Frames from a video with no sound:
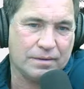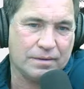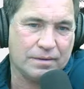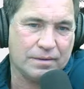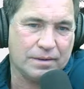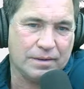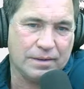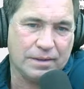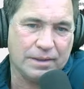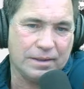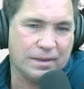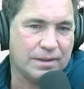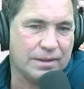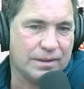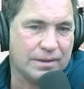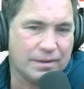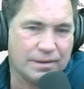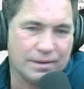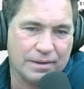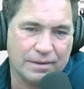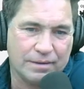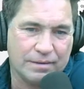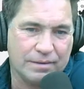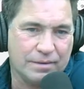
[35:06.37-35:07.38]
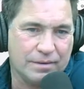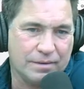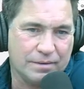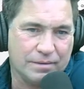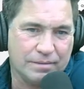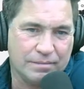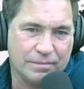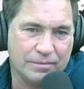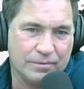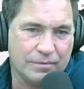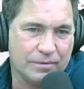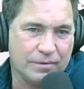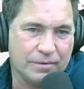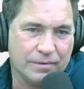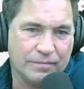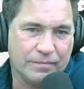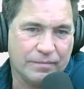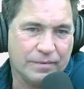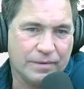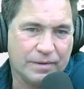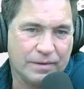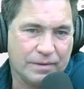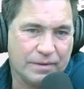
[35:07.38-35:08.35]
Yeah, I don't know, boy.
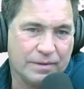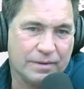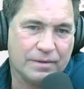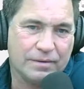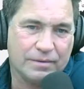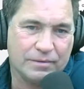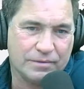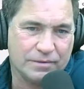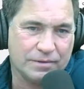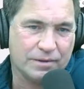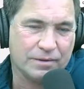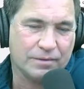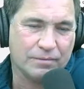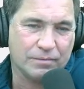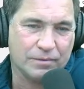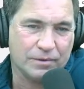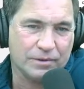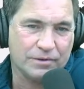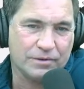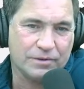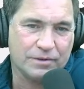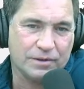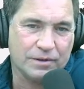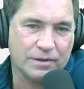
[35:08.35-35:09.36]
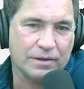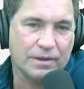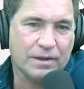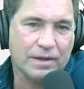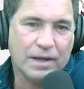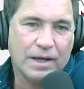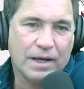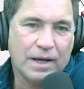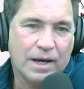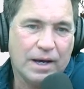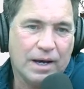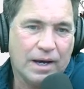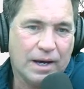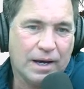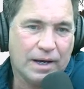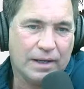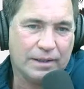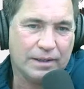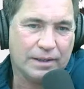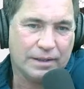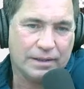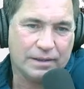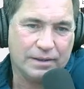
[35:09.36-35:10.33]
Yeah, there's another one star. Uh,
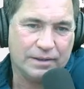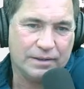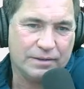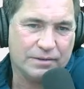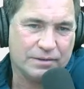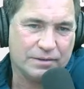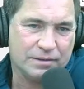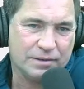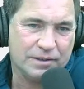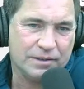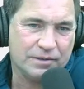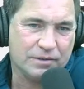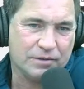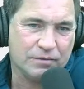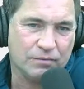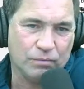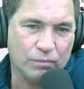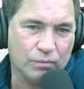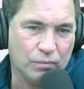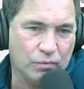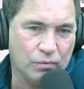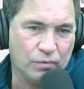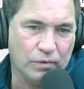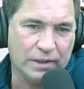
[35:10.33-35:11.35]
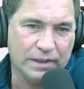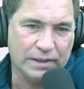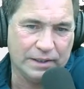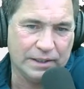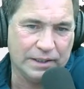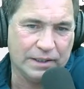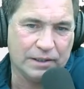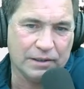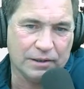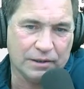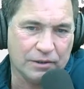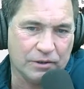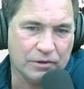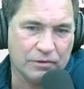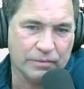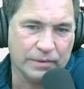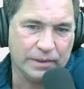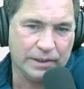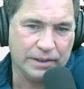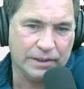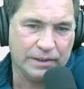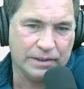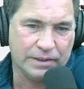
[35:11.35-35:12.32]
yeah, these these really
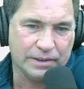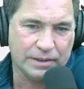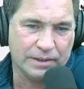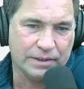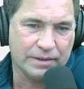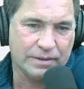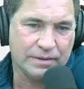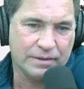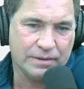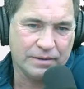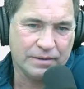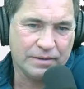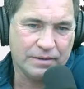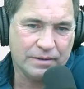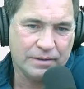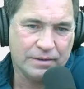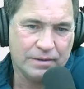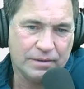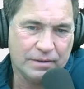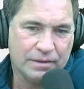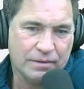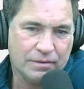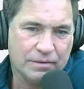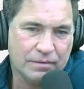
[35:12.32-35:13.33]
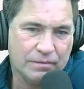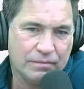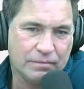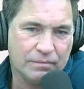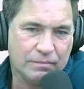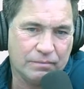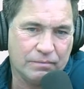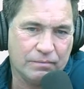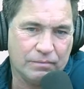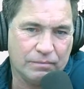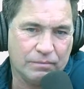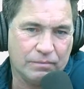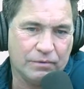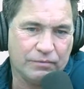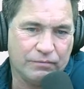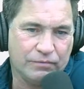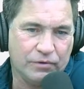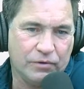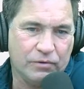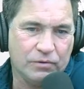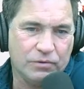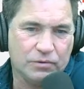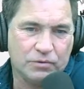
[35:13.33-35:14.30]
glowing uh,
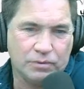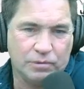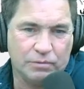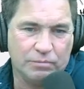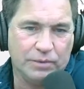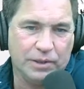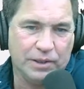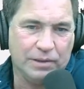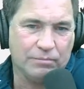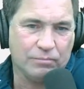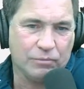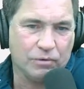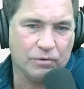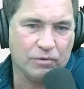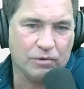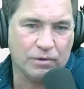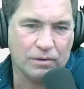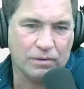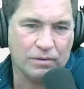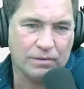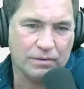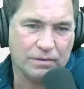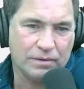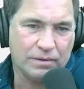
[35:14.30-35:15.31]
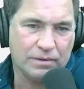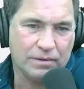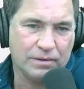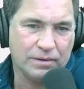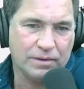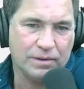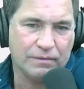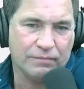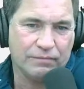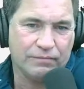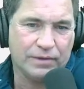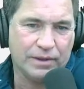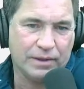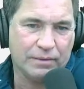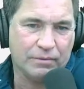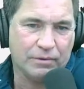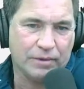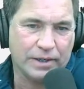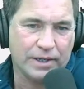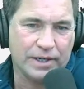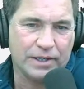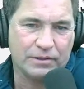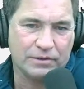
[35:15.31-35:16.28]
reviews would mean more if they
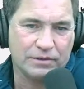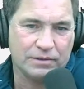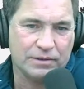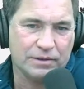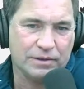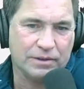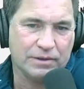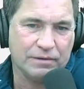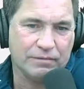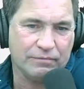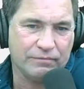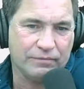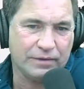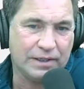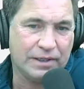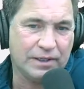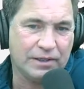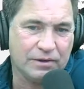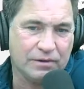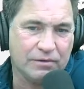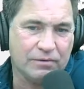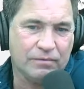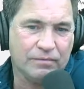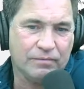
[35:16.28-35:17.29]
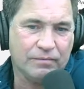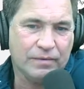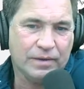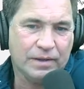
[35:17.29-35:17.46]
were actually on video